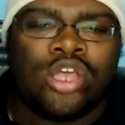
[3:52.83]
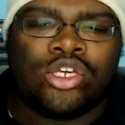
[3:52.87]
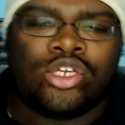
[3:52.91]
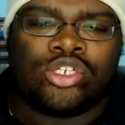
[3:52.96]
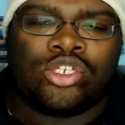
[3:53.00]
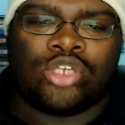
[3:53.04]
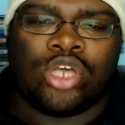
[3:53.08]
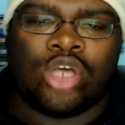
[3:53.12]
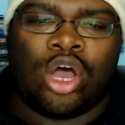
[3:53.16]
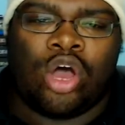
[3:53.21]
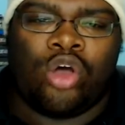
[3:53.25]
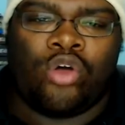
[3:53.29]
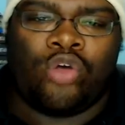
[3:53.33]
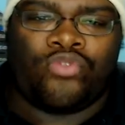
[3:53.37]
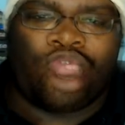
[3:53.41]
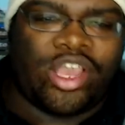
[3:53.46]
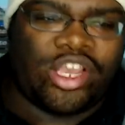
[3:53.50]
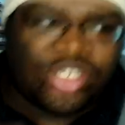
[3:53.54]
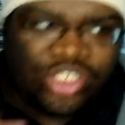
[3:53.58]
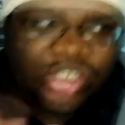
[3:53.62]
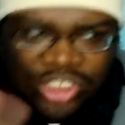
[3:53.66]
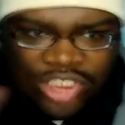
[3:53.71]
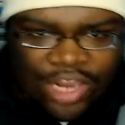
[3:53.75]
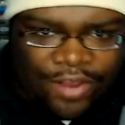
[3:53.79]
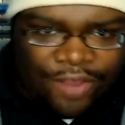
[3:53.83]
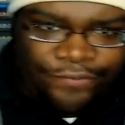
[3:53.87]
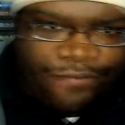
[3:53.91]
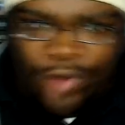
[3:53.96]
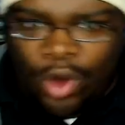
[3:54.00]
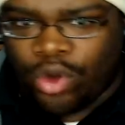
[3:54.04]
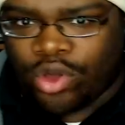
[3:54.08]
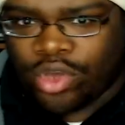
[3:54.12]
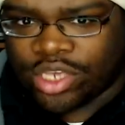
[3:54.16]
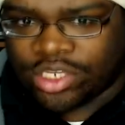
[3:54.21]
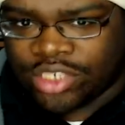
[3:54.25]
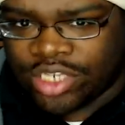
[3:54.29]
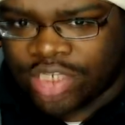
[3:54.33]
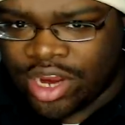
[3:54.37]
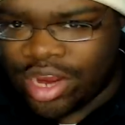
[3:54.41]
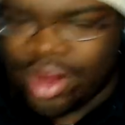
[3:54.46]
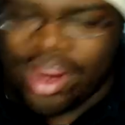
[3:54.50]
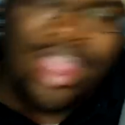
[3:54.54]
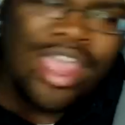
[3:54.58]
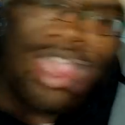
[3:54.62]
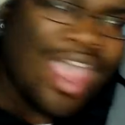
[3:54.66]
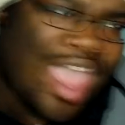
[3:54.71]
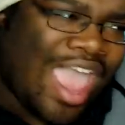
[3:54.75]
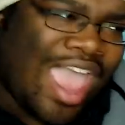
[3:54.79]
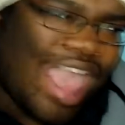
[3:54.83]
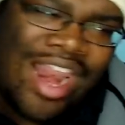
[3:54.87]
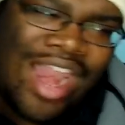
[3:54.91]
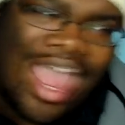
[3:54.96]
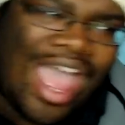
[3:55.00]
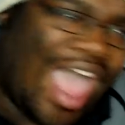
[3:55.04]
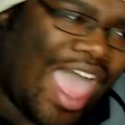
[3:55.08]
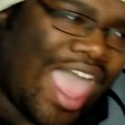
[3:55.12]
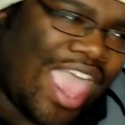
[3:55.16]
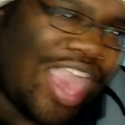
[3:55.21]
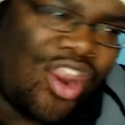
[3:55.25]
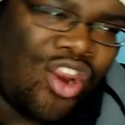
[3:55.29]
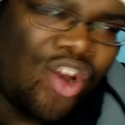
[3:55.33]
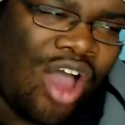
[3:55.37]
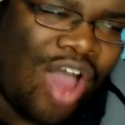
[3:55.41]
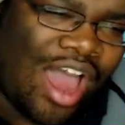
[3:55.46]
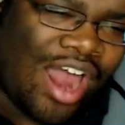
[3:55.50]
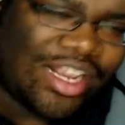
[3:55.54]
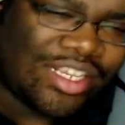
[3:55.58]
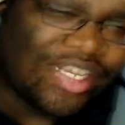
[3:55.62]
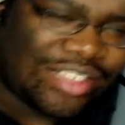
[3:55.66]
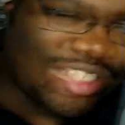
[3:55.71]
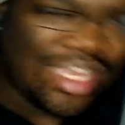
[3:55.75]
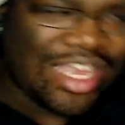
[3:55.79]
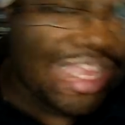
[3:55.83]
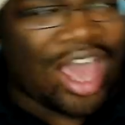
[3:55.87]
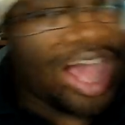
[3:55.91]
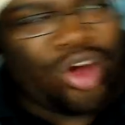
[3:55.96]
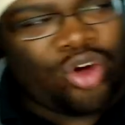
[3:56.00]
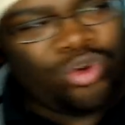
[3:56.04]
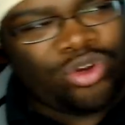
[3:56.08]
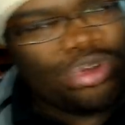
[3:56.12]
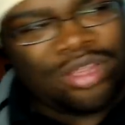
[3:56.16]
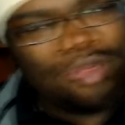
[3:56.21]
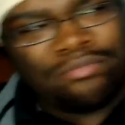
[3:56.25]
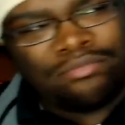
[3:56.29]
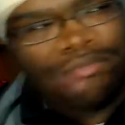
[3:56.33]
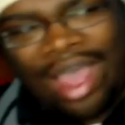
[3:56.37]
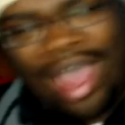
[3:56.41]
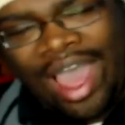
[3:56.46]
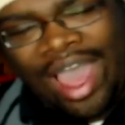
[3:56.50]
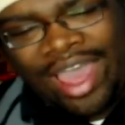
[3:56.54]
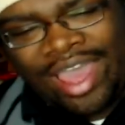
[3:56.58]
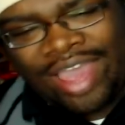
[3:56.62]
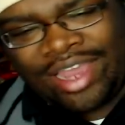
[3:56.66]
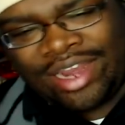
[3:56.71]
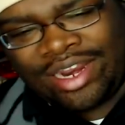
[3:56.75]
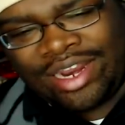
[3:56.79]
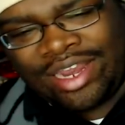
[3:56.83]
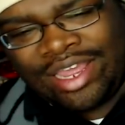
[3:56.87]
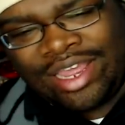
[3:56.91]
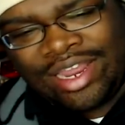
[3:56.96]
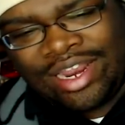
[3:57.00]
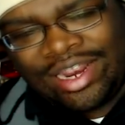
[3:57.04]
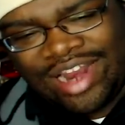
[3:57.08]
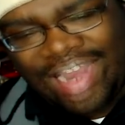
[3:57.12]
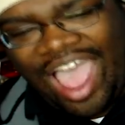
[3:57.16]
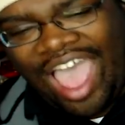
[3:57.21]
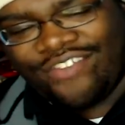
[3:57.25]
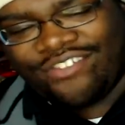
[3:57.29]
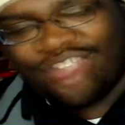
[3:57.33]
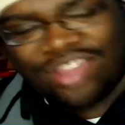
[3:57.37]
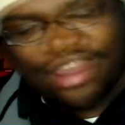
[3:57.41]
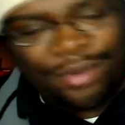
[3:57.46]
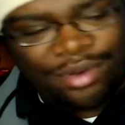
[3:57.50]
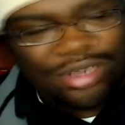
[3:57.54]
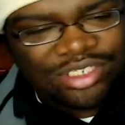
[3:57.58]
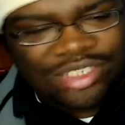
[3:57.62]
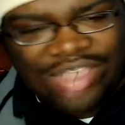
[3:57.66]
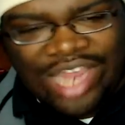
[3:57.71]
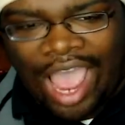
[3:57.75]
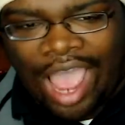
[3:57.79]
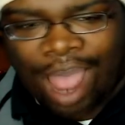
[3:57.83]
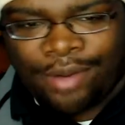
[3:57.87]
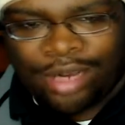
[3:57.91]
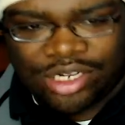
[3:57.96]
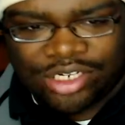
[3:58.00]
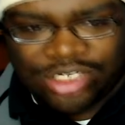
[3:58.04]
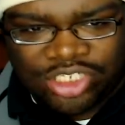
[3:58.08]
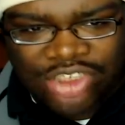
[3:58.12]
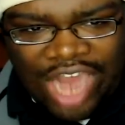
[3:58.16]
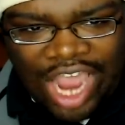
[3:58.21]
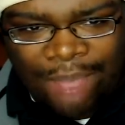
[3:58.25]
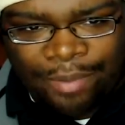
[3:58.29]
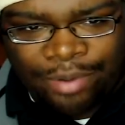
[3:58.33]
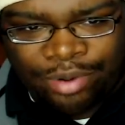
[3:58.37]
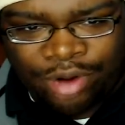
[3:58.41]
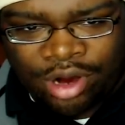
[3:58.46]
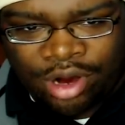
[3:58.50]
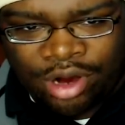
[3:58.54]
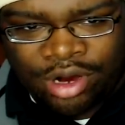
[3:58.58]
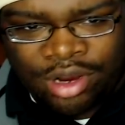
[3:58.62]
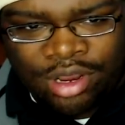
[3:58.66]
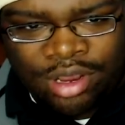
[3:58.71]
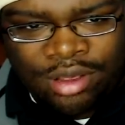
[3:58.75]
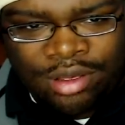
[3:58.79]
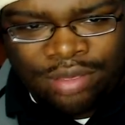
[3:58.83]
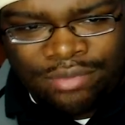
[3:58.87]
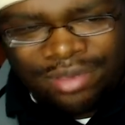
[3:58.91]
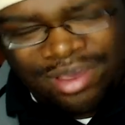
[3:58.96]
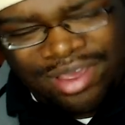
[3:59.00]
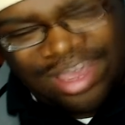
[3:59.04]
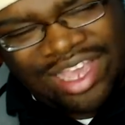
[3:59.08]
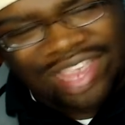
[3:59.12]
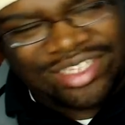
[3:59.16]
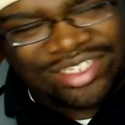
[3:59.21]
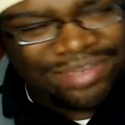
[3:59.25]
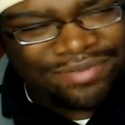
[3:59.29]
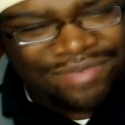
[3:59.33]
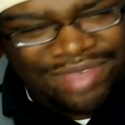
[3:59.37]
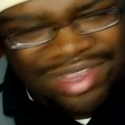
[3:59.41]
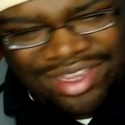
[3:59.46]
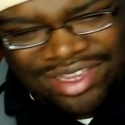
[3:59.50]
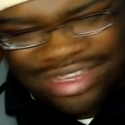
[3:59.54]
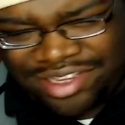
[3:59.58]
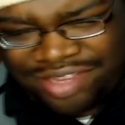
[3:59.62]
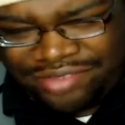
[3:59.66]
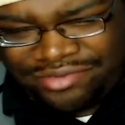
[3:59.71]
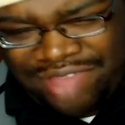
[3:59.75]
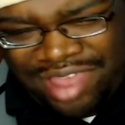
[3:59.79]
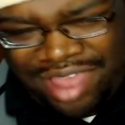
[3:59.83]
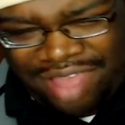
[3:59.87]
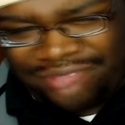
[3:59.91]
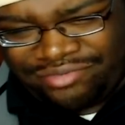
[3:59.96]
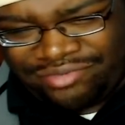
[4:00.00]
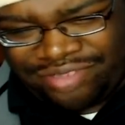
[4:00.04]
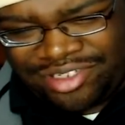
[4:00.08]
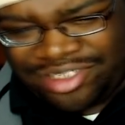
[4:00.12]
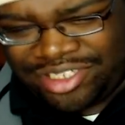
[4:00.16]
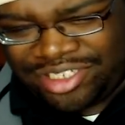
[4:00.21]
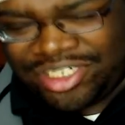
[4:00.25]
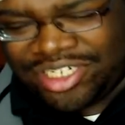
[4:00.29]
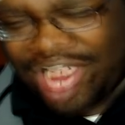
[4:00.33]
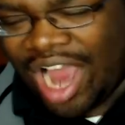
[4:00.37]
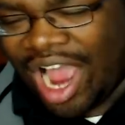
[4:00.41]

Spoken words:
So they shift focus here. And in all honesty, I don't really mind not having that much time on Chopper because, I mean, yeah, it's